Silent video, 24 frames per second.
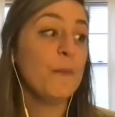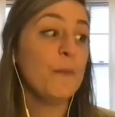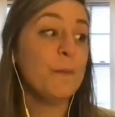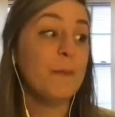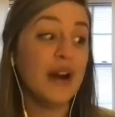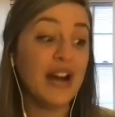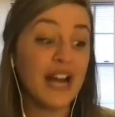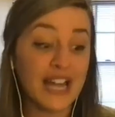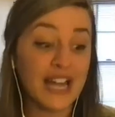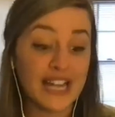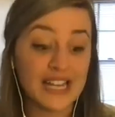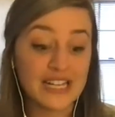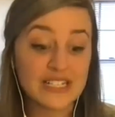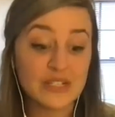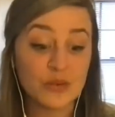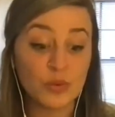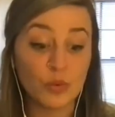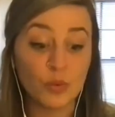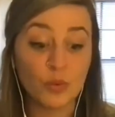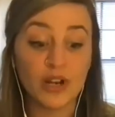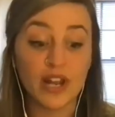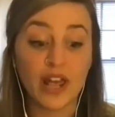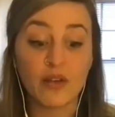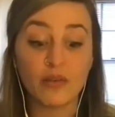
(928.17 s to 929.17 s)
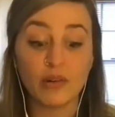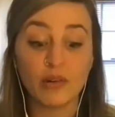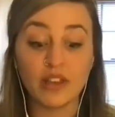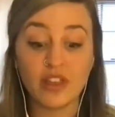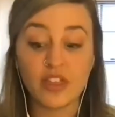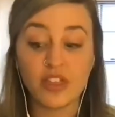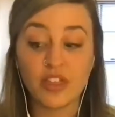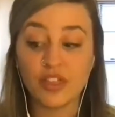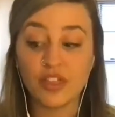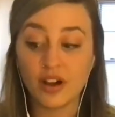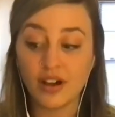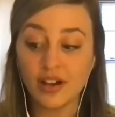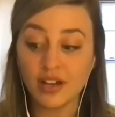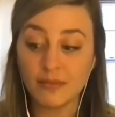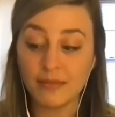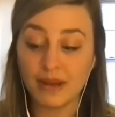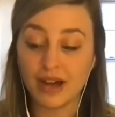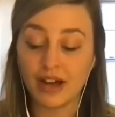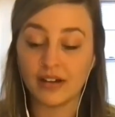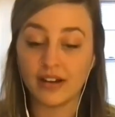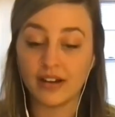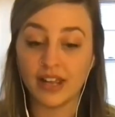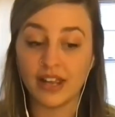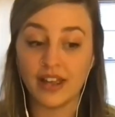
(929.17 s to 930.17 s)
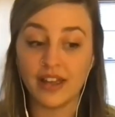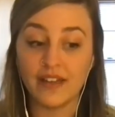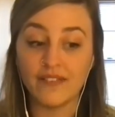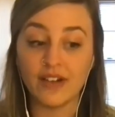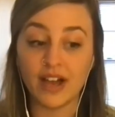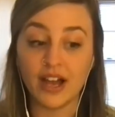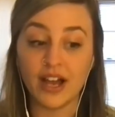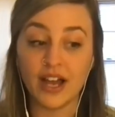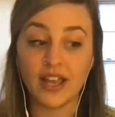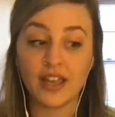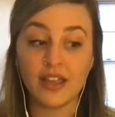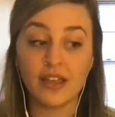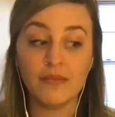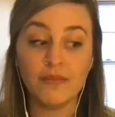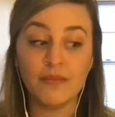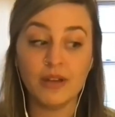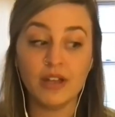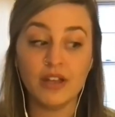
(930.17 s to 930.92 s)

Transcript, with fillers: But when I really thought about it, if I'm